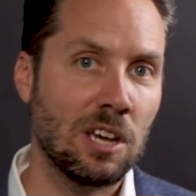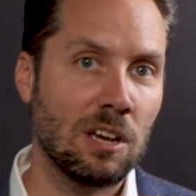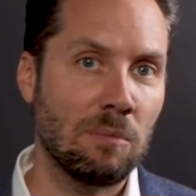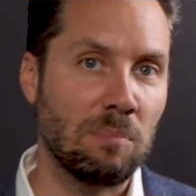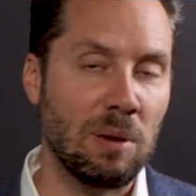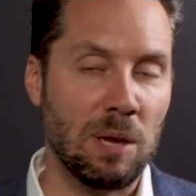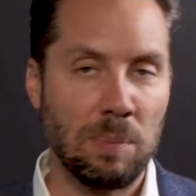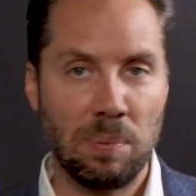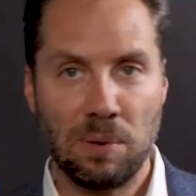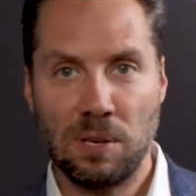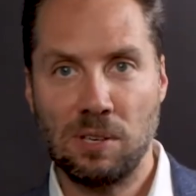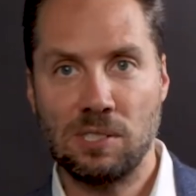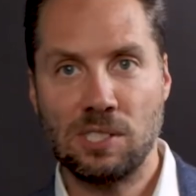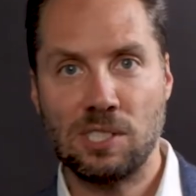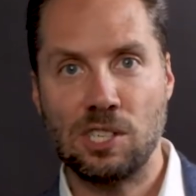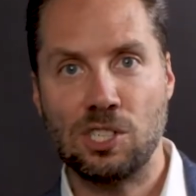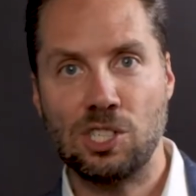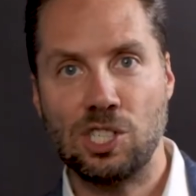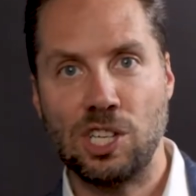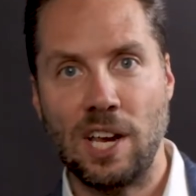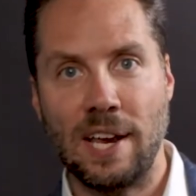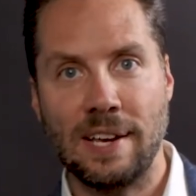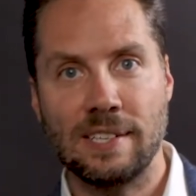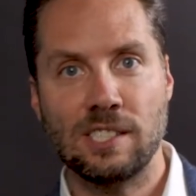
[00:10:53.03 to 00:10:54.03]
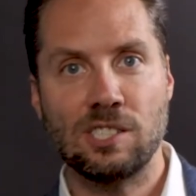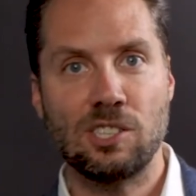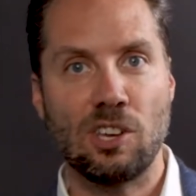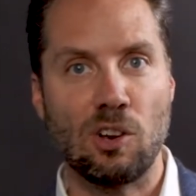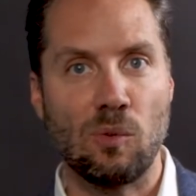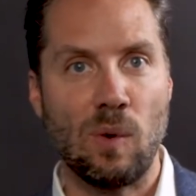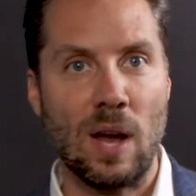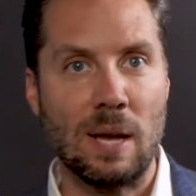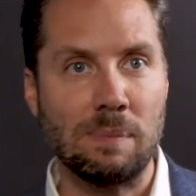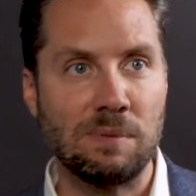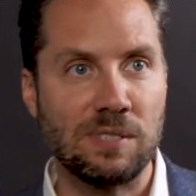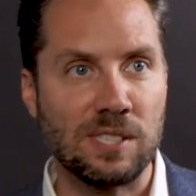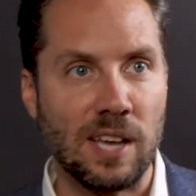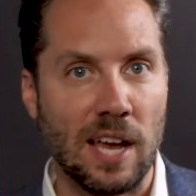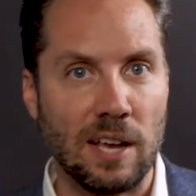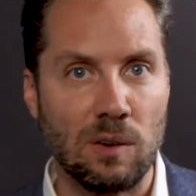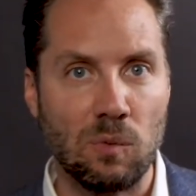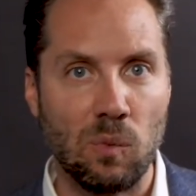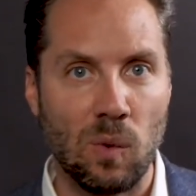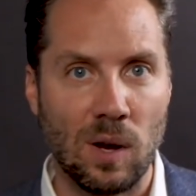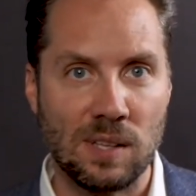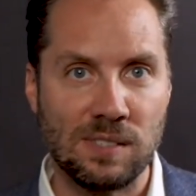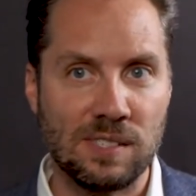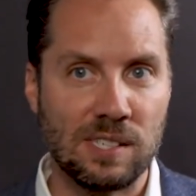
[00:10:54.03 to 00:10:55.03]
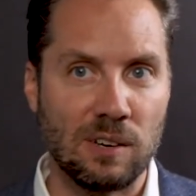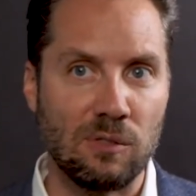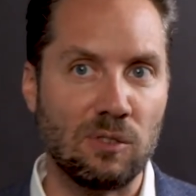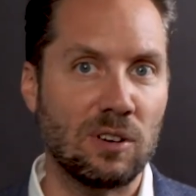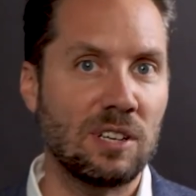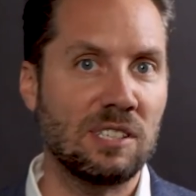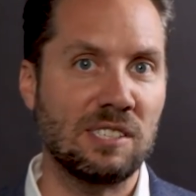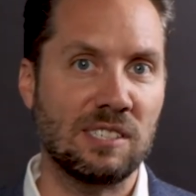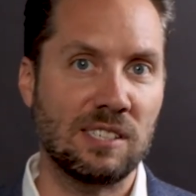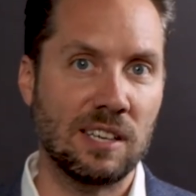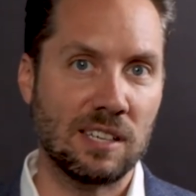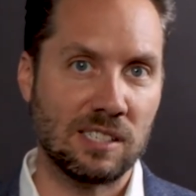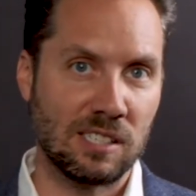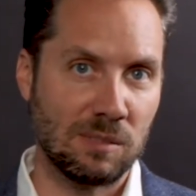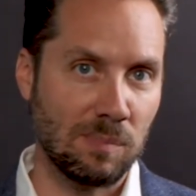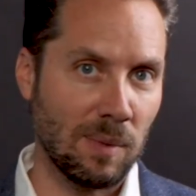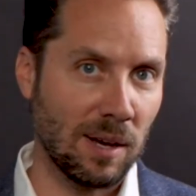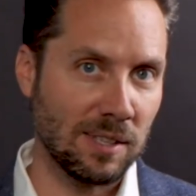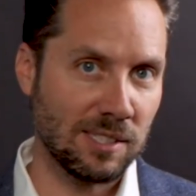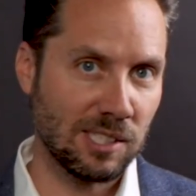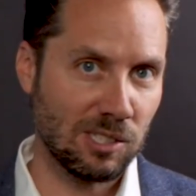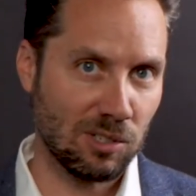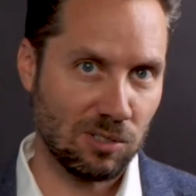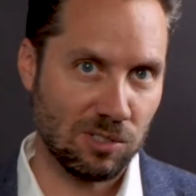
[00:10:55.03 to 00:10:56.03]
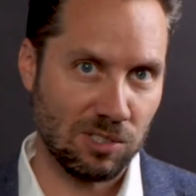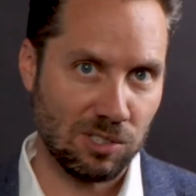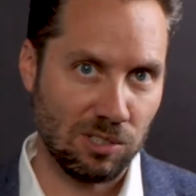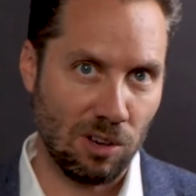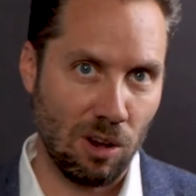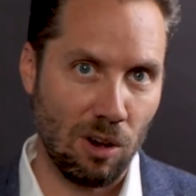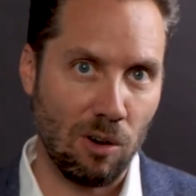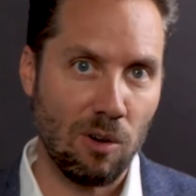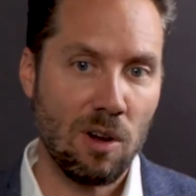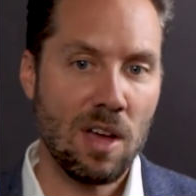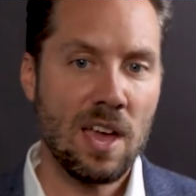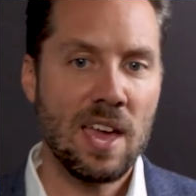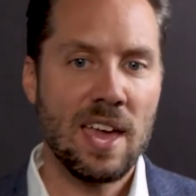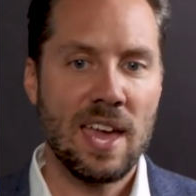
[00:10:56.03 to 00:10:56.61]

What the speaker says: People used to change their website once every 6 months or so.